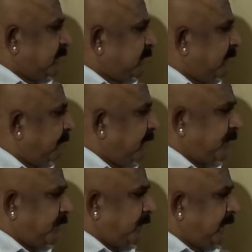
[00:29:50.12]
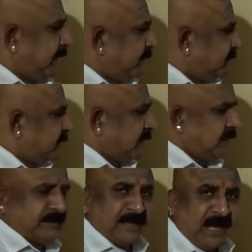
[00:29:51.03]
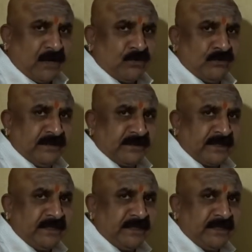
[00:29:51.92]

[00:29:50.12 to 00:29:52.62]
Sir Mercury and Sir Rahu in